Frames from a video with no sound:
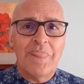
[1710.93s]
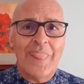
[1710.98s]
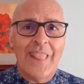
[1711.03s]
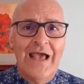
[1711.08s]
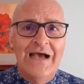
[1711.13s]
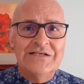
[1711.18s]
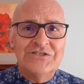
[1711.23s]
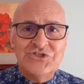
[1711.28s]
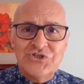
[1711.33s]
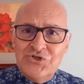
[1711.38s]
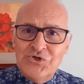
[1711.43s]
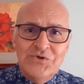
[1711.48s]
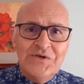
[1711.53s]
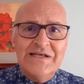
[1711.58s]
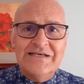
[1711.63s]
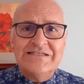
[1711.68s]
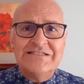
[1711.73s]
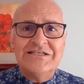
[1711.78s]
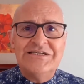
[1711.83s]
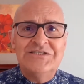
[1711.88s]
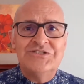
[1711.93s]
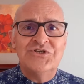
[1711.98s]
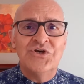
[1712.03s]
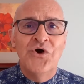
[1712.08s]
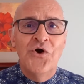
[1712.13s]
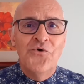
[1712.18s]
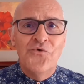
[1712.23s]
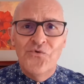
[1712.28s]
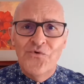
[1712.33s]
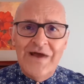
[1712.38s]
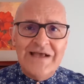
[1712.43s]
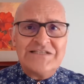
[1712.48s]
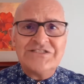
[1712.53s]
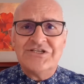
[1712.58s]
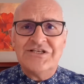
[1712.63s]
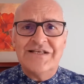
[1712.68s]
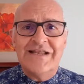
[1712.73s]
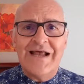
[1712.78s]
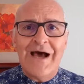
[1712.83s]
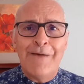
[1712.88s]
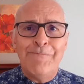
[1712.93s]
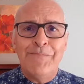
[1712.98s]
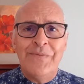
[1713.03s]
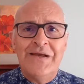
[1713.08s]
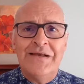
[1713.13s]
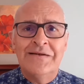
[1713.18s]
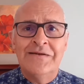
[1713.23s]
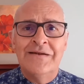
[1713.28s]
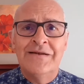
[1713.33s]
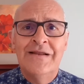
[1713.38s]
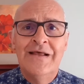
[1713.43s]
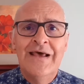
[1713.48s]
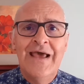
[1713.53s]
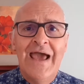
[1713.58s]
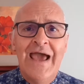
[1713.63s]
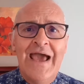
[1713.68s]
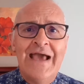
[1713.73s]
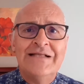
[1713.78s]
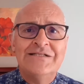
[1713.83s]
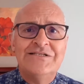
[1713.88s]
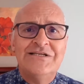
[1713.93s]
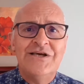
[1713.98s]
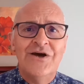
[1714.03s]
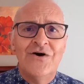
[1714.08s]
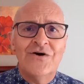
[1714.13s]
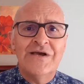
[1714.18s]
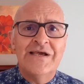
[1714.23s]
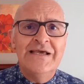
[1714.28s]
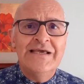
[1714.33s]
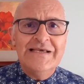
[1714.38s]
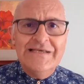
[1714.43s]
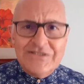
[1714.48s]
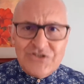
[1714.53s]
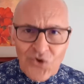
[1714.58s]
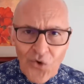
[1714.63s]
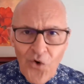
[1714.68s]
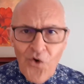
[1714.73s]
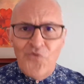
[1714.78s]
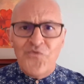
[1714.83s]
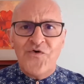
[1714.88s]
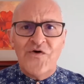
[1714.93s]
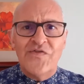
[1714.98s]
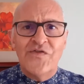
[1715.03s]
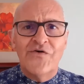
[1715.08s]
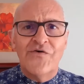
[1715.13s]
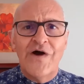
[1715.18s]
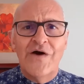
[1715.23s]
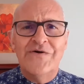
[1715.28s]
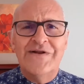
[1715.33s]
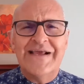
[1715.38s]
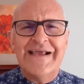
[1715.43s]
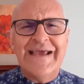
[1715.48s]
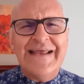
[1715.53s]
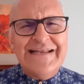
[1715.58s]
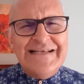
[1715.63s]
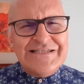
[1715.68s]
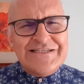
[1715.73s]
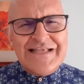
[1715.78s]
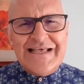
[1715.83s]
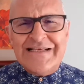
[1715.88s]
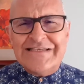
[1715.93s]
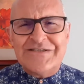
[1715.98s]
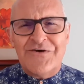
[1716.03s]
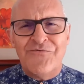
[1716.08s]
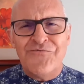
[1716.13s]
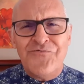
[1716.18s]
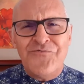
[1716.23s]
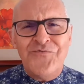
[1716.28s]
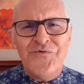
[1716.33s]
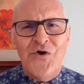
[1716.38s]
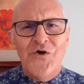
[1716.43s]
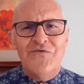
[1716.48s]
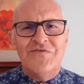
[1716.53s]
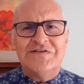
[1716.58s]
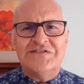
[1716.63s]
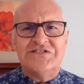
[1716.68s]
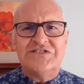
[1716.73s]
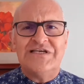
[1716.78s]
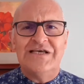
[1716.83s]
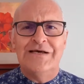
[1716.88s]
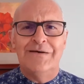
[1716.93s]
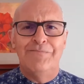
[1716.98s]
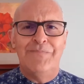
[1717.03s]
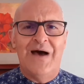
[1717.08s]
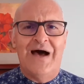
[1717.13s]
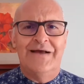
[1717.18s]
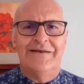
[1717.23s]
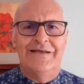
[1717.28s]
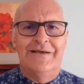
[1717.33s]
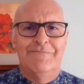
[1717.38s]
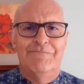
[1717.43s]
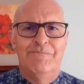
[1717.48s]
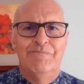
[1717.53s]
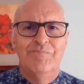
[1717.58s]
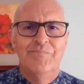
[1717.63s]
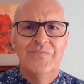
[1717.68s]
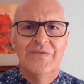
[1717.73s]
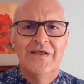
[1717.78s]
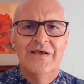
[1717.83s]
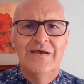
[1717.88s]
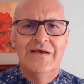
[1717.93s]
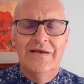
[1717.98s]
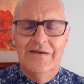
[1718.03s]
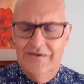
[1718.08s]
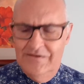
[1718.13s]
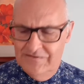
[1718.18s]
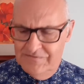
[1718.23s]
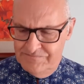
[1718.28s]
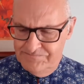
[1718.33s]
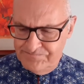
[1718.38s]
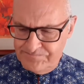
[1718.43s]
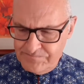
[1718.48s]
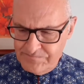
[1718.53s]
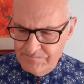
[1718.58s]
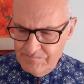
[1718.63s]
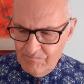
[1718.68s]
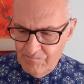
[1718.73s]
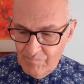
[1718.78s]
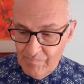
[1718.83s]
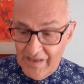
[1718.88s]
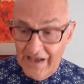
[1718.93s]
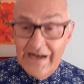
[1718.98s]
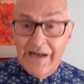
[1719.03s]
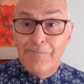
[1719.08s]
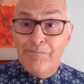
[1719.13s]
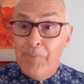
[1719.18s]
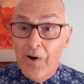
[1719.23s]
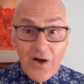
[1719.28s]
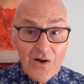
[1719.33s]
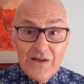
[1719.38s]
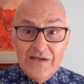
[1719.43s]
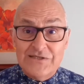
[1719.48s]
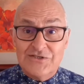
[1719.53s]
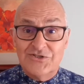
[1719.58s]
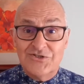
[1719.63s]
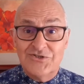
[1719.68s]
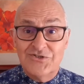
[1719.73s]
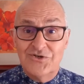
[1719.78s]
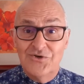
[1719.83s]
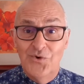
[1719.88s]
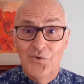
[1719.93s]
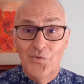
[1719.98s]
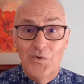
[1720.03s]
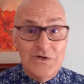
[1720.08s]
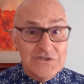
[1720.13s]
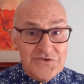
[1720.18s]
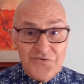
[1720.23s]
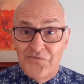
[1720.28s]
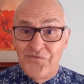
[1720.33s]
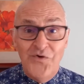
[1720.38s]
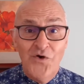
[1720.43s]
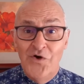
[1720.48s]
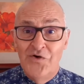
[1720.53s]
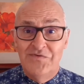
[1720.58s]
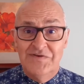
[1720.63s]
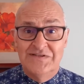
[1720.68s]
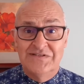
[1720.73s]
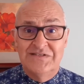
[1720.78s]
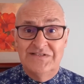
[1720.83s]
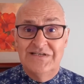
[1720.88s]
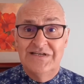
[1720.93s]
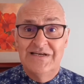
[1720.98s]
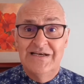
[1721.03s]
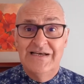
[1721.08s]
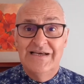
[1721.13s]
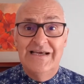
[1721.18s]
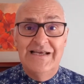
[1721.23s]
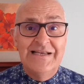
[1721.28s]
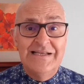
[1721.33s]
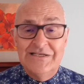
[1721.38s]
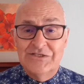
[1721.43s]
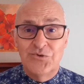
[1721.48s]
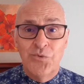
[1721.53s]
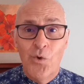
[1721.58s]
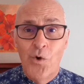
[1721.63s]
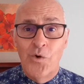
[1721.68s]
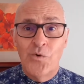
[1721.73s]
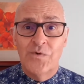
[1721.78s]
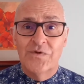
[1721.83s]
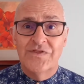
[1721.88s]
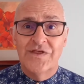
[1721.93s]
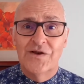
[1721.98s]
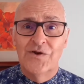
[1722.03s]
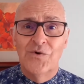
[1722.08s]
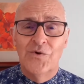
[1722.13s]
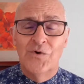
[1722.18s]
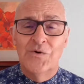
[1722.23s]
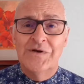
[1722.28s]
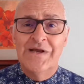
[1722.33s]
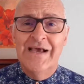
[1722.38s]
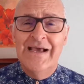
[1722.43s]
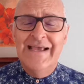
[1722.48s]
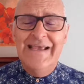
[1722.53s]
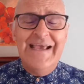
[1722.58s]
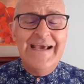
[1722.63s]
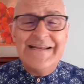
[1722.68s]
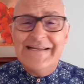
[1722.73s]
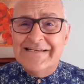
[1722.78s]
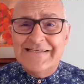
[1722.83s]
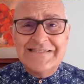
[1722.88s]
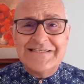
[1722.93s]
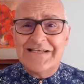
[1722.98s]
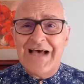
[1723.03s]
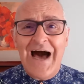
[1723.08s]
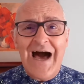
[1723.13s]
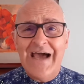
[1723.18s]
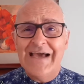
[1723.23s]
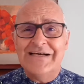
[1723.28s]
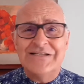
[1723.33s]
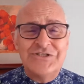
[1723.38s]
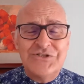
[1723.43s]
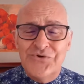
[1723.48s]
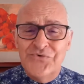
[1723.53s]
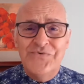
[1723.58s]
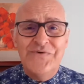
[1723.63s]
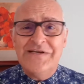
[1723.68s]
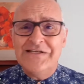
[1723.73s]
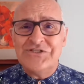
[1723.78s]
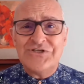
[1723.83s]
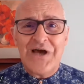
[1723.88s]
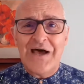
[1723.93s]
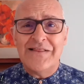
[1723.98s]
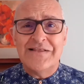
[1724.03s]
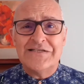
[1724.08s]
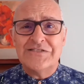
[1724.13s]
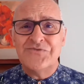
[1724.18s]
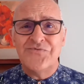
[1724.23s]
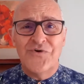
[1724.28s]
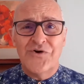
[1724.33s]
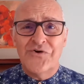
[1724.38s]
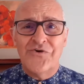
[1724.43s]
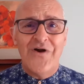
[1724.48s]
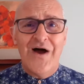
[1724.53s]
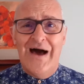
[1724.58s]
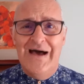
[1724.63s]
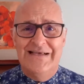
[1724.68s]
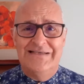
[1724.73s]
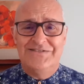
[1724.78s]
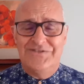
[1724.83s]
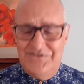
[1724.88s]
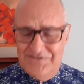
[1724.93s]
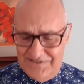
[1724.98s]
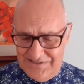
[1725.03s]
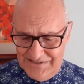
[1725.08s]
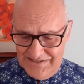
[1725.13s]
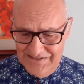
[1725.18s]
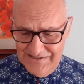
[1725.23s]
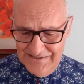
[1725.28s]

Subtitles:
As soon as he's rested up in Antioch, he's off on the road again. There's a fervency about him. And Apollos was fervent in his walk with the Lord. He had a desire to reach others for Christ.